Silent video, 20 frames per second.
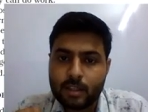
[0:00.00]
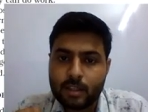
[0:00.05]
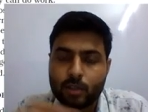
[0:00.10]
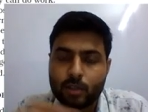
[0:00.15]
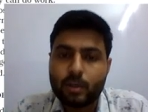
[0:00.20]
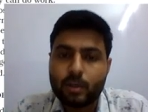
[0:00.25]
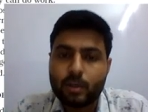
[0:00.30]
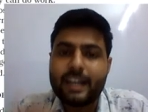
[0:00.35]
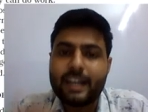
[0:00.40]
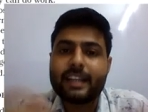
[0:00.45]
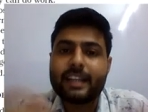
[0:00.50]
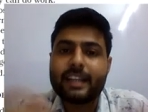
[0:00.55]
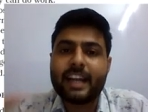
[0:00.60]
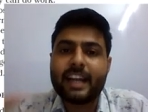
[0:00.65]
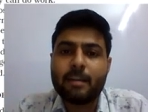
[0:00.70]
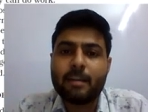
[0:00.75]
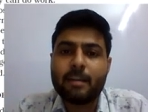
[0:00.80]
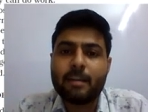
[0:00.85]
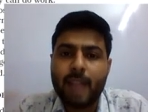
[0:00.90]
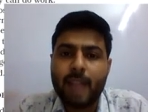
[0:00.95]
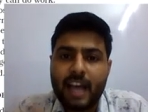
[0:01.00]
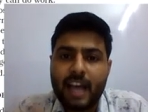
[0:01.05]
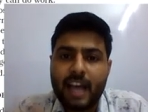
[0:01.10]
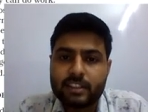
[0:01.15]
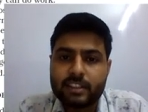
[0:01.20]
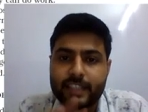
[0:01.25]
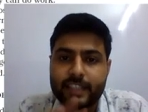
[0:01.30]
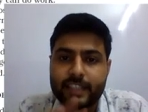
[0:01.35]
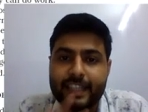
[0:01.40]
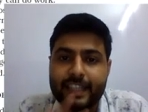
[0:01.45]
So it can
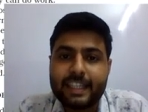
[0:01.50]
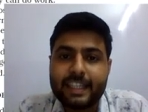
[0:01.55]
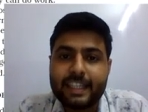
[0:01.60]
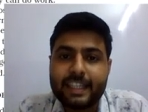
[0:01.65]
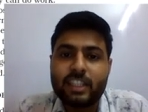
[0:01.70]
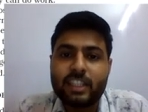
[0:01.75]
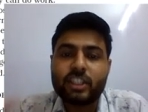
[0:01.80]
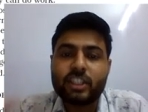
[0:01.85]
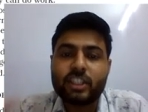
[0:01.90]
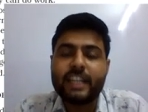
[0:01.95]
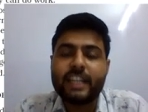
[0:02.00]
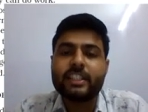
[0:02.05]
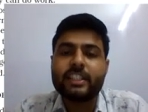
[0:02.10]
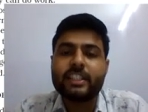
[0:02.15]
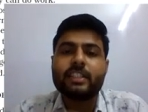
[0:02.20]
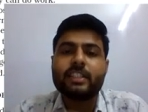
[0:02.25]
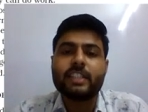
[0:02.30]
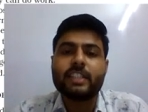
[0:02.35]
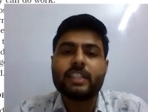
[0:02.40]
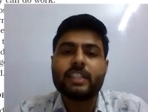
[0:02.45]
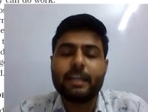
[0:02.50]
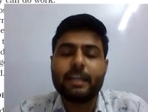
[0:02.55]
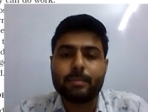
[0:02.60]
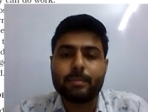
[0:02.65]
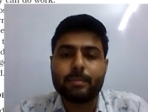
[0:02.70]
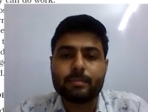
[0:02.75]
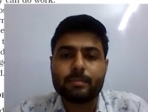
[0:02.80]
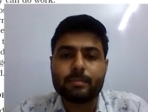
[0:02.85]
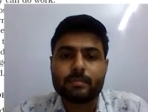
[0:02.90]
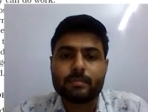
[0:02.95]
blast, it can change its shape.
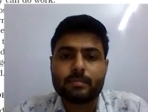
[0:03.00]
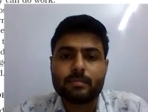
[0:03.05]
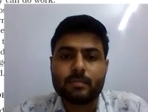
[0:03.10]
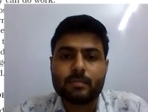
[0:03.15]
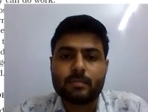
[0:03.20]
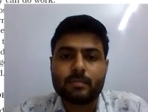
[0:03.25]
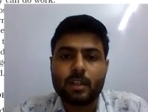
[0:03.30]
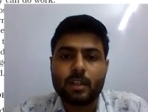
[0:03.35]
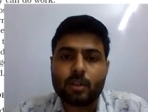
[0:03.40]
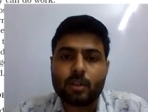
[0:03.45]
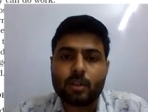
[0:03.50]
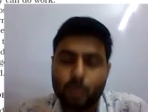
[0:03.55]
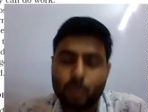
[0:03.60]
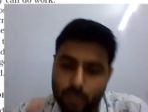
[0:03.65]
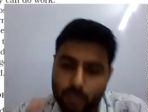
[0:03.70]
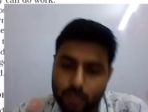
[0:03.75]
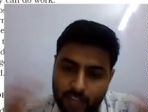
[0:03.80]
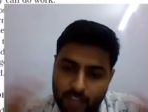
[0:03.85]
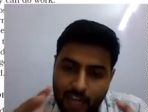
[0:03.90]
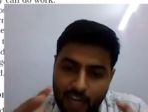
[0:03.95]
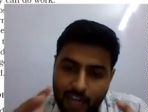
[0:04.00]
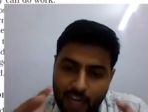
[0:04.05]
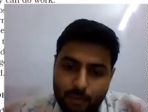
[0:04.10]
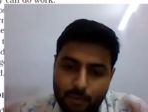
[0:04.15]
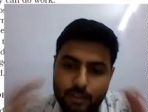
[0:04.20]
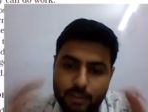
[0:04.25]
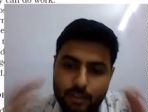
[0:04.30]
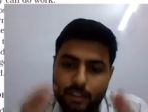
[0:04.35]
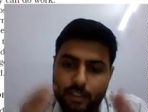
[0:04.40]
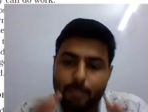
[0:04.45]
So now
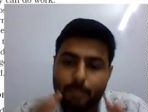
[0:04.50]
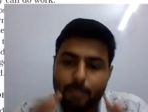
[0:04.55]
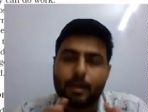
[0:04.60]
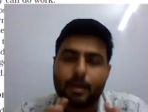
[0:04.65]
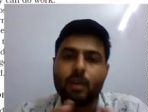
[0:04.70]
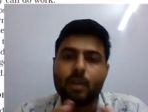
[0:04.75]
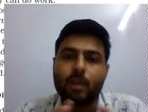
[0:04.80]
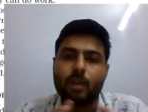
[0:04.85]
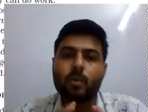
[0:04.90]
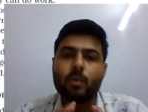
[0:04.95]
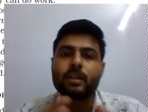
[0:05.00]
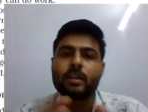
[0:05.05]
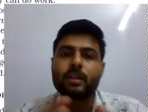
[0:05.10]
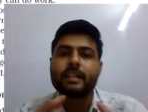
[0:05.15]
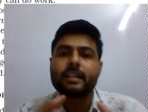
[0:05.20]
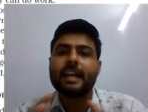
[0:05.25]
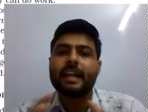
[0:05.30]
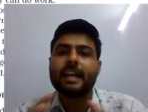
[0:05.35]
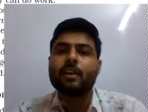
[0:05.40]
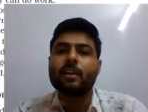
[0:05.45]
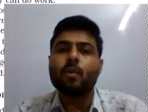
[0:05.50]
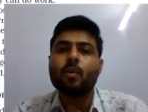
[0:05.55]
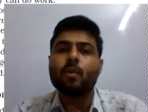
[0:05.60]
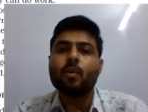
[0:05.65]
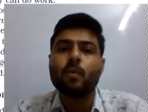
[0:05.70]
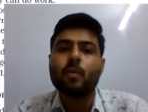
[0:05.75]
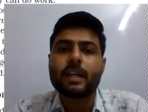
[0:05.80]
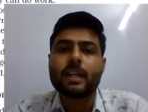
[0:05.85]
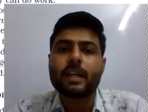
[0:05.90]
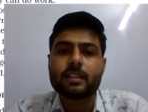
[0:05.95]
the balloon can do
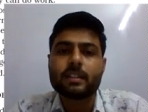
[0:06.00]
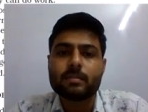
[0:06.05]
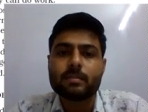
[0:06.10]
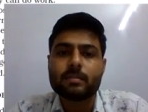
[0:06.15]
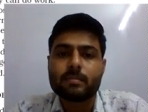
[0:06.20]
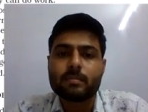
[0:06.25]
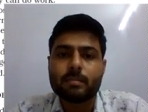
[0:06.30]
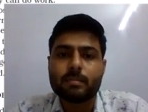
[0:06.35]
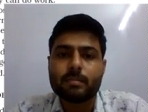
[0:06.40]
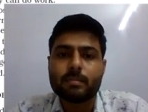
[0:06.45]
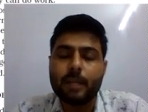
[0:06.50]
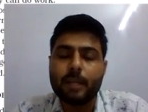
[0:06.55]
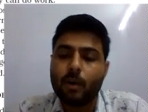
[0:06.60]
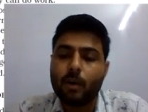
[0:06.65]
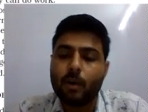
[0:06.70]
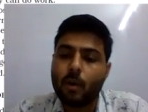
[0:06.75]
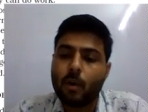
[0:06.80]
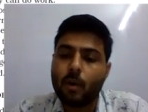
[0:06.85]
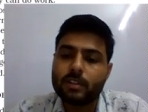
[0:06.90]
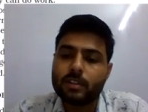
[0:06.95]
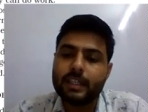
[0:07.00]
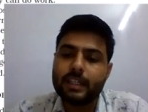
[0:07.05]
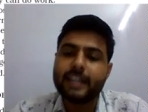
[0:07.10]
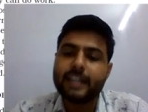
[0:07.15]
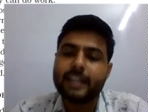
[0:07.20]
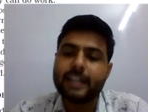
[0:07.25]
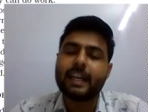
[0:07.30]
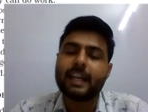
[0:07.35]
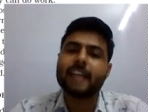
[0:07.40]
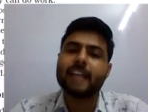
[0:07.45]
work because
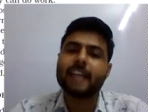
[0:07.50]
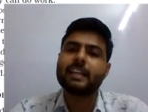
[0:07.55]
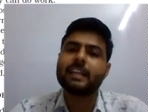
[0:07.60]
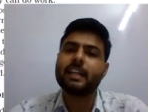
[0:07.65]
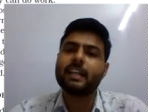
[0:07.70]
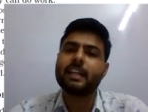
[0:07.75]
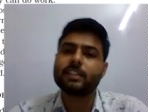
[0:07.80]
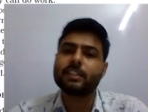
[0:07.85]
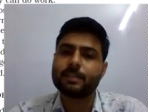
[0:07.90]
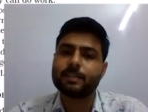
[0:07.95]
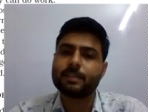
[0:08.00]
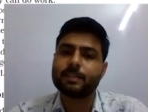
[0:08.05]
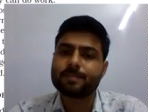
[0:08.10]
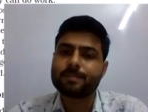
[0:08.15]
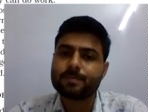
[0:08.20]
it has energy.